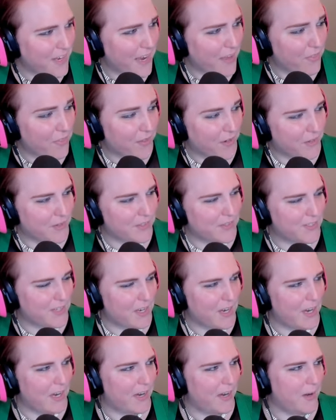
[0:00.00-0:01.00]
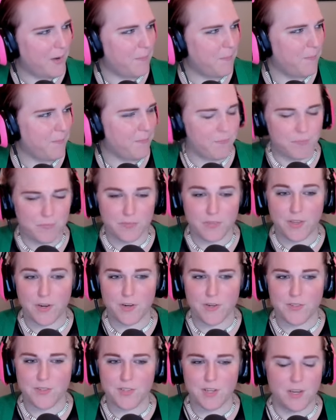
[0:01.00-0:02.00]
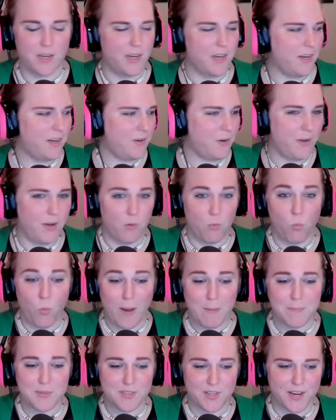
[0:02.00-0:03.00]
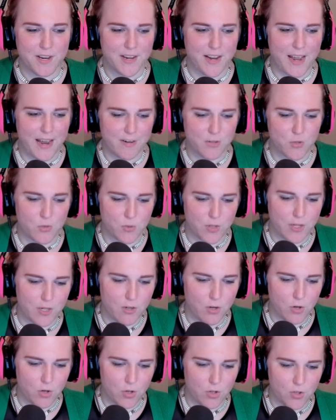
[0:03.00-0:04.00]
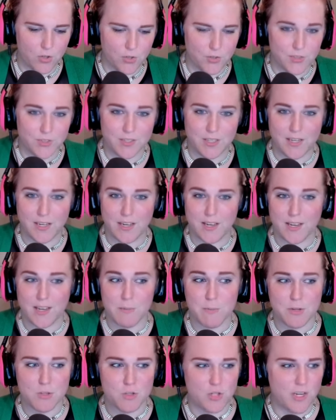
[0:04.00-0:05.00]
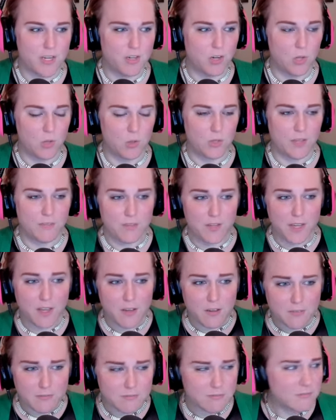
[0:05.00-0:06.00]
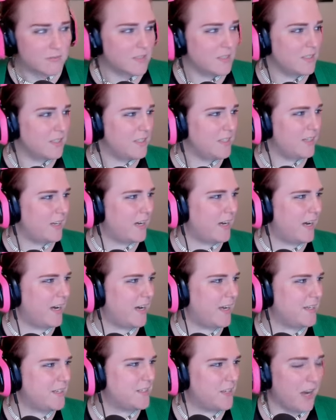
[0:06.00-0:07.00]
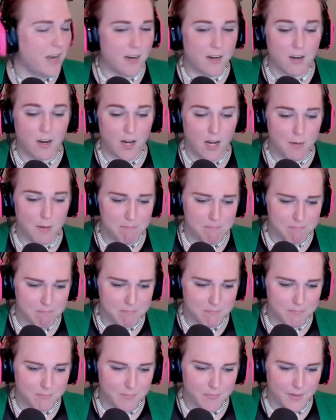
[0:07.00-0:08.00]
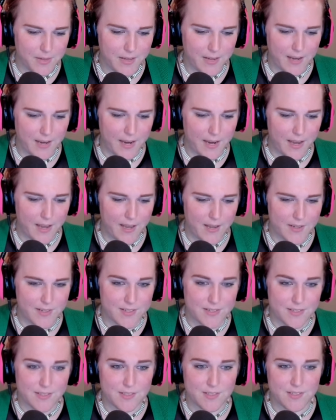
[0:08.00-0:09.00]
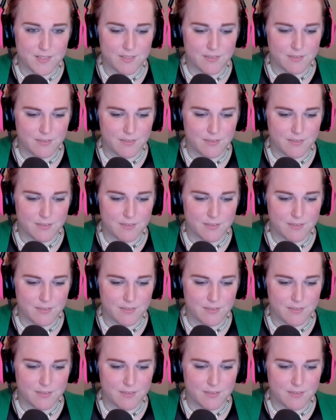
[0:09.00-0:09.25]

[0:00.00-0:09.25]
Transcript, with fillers: yeah, there's um, there's a, a, website actually called uh, ImmogeneOlivia.com, uh, okay. Dot com, and